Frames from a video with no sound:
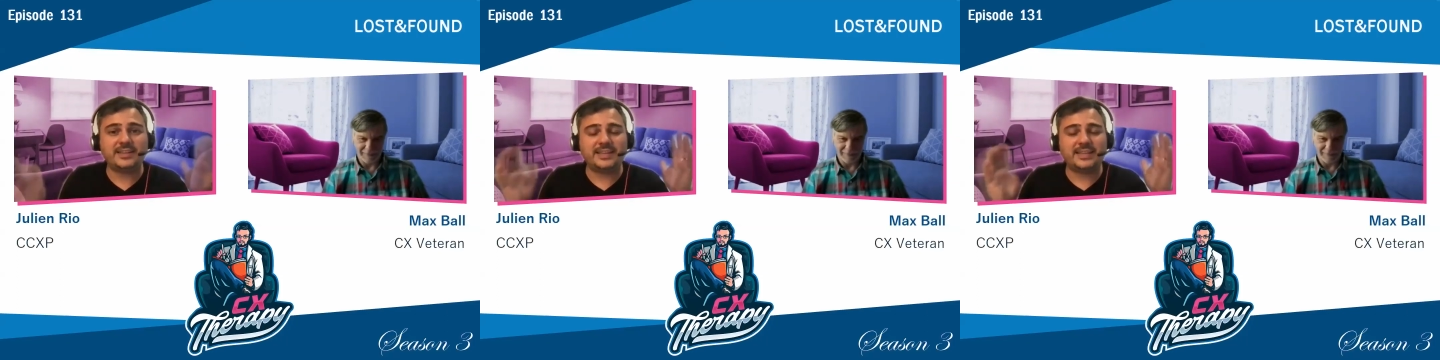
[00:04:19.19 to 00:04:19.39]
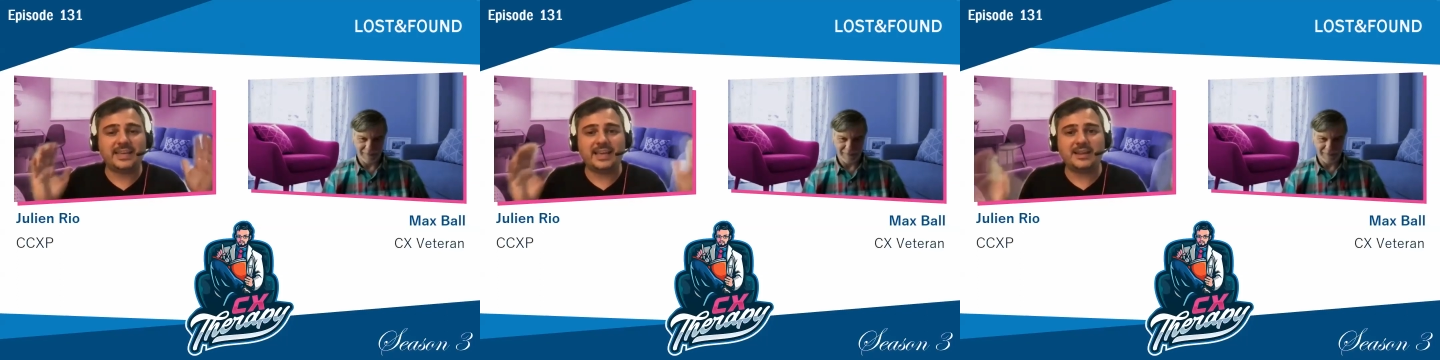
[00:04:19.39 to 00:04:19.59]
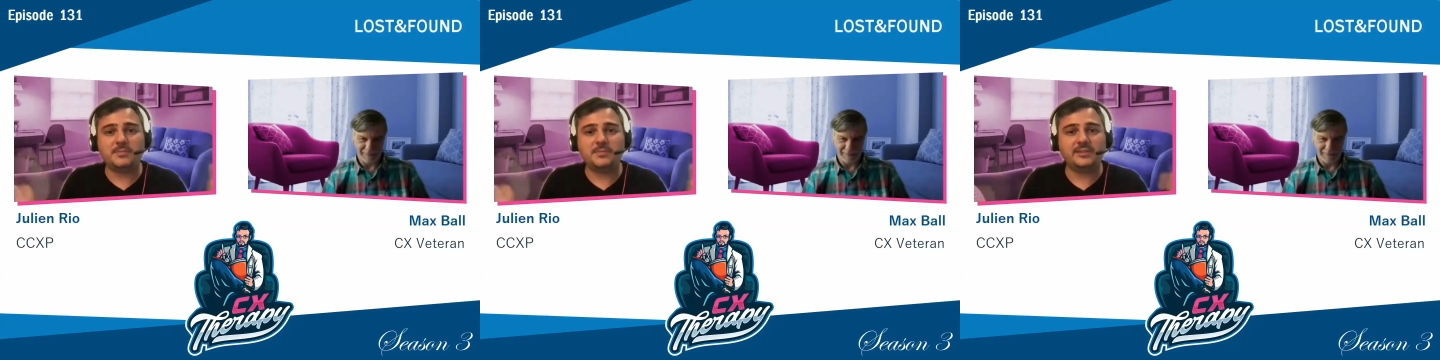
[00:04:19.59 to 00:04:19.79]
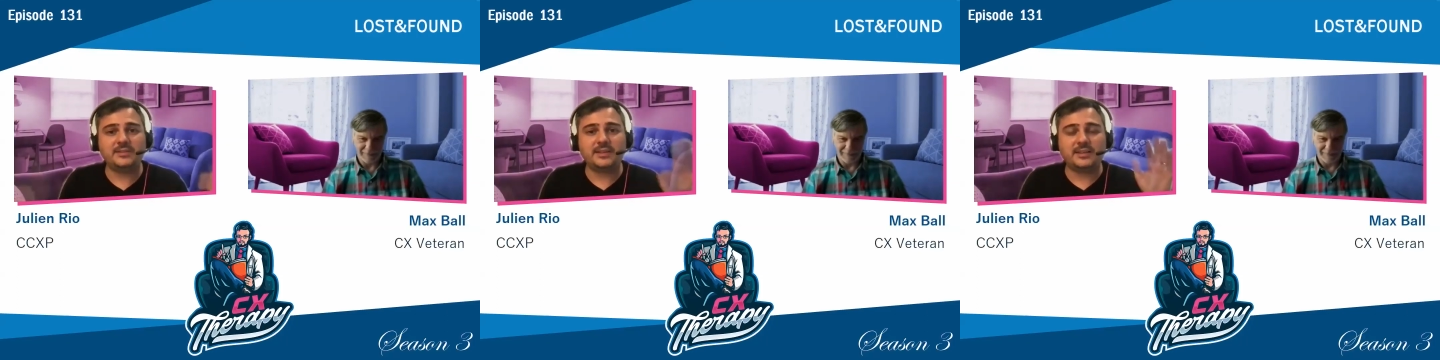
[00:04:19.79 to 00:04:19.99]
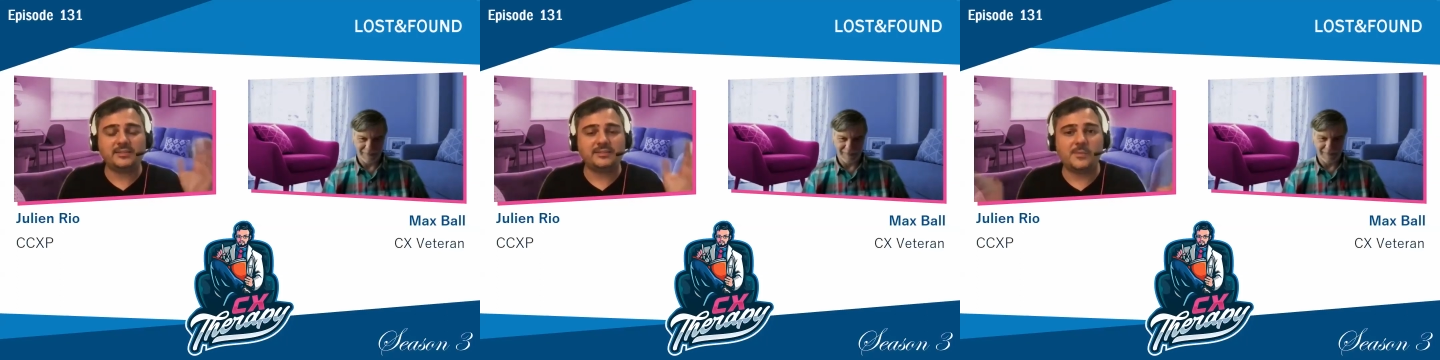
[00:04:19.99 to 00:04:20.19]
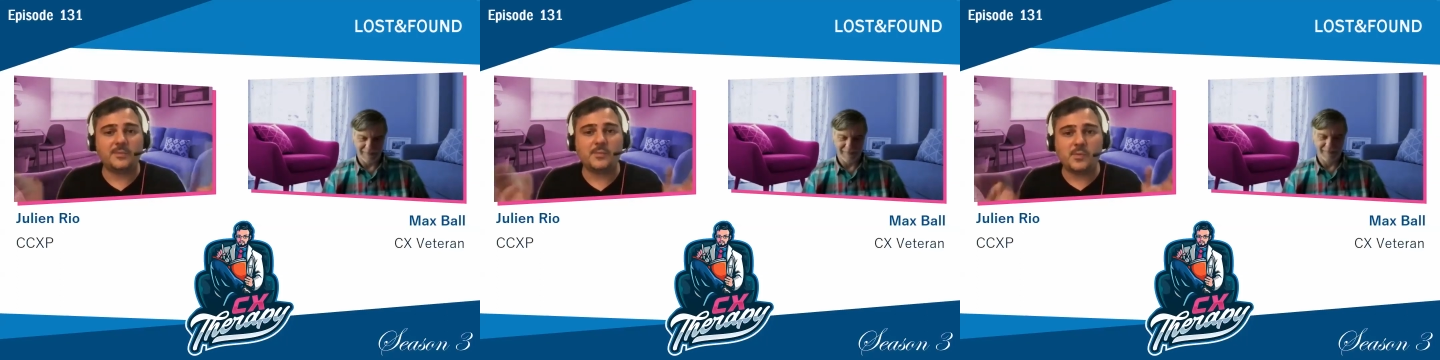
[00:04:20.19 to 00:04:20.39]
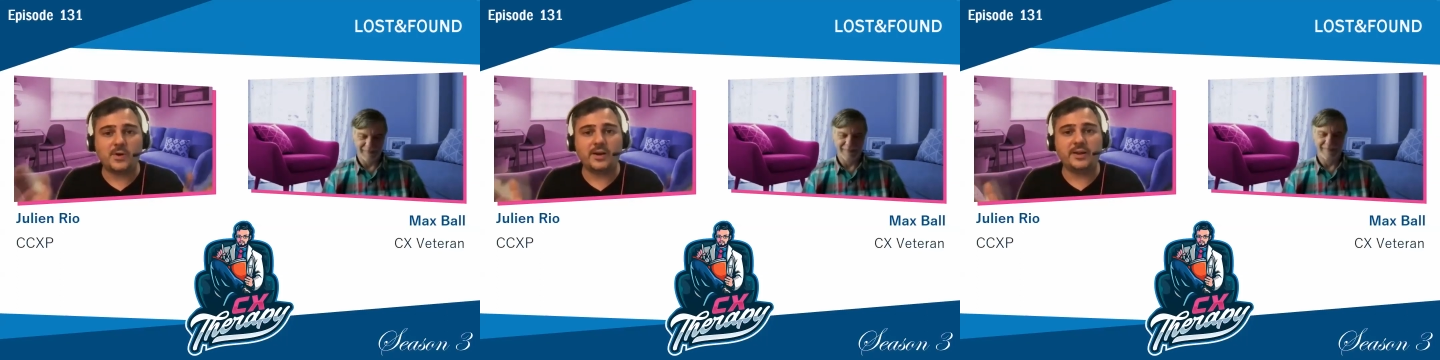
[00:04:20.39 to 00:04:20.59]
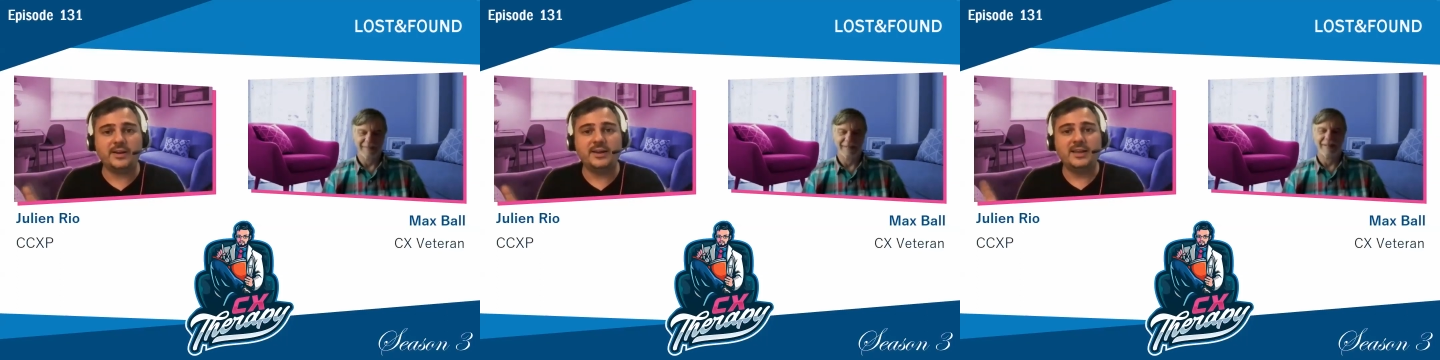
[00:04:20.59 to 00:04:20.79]
It can't be that
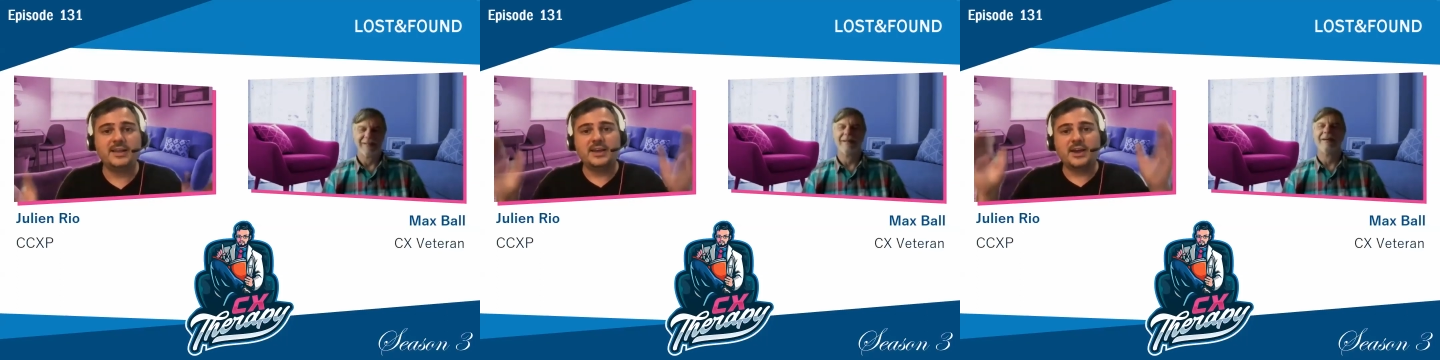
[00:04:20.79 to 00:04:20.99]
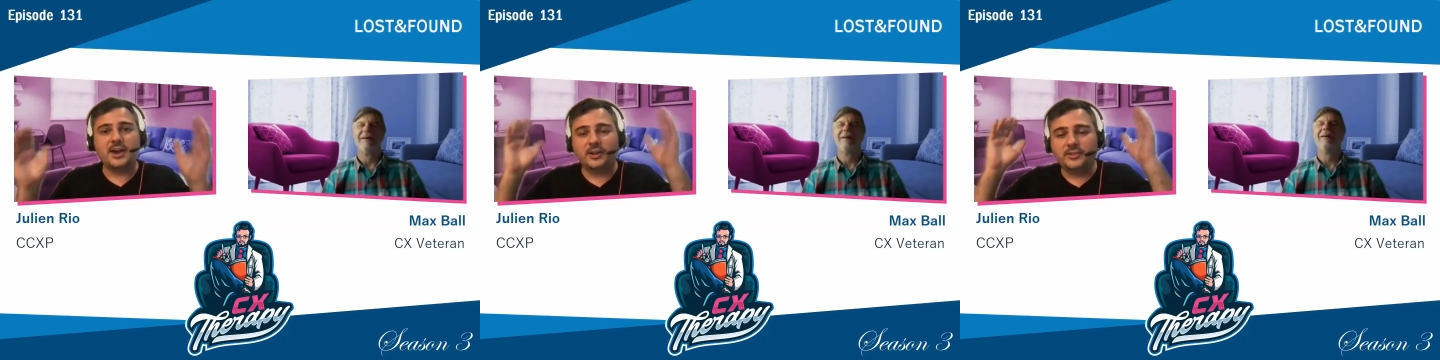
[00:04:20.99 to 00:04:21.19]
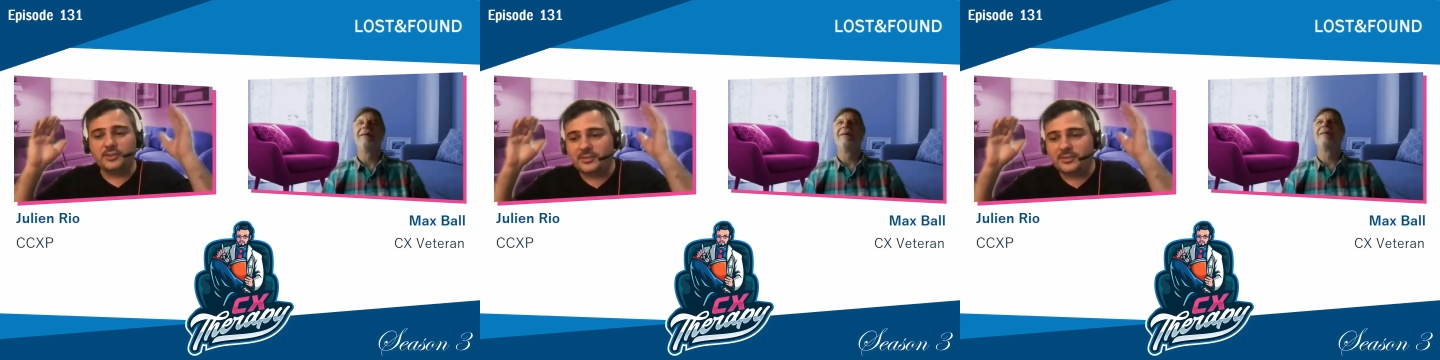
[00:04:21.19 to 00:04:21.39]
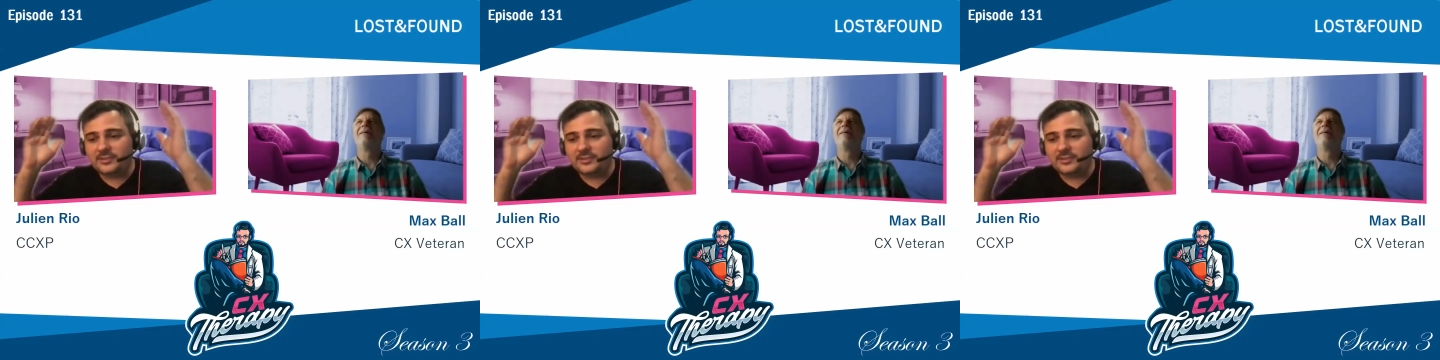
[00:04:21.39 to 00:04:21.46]
someone on the